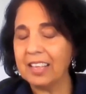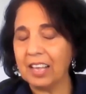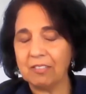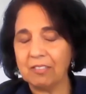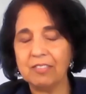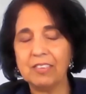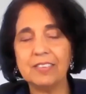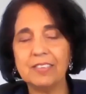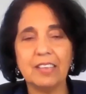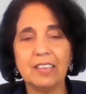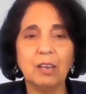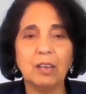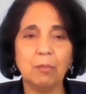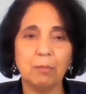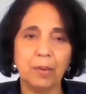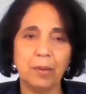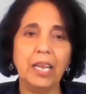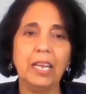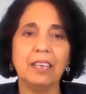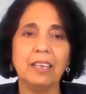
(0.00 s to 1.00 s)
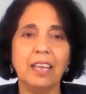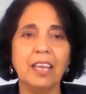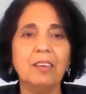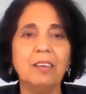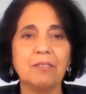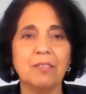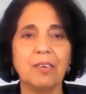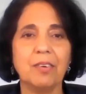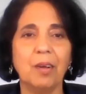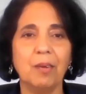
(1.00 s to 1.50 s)
that physical pain
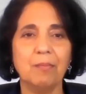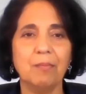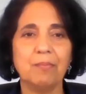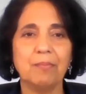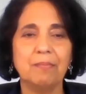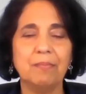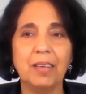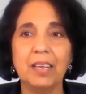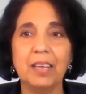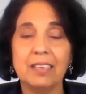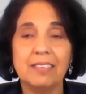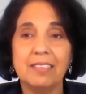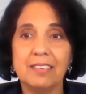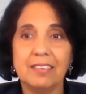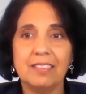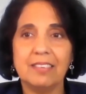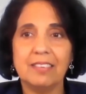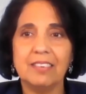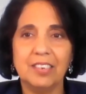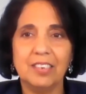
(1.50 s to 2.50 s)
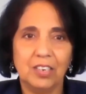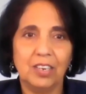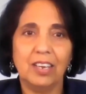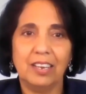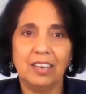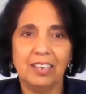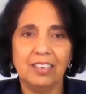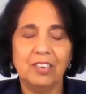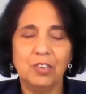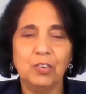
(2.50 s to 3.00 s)
came from because it's,
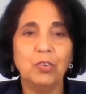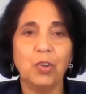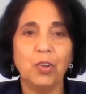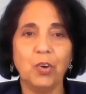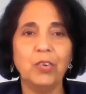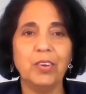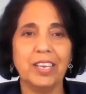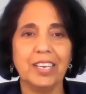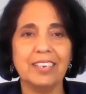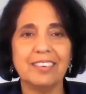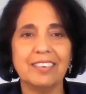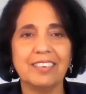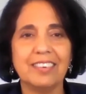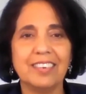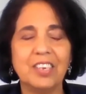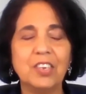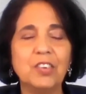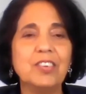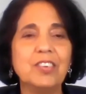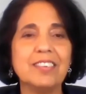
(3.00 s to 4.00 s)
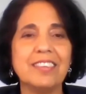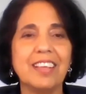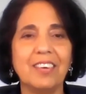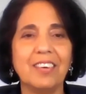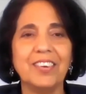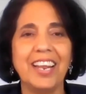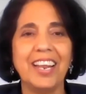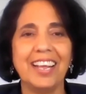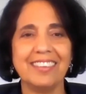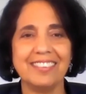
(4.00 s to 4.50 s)
you know it. You just
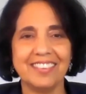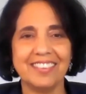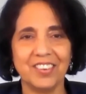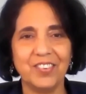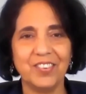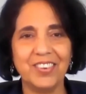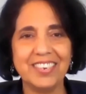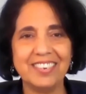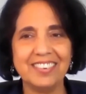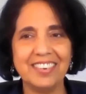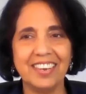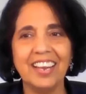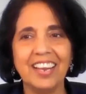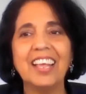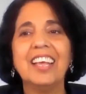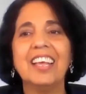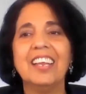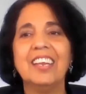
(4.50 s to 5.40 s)
haven't asked the question.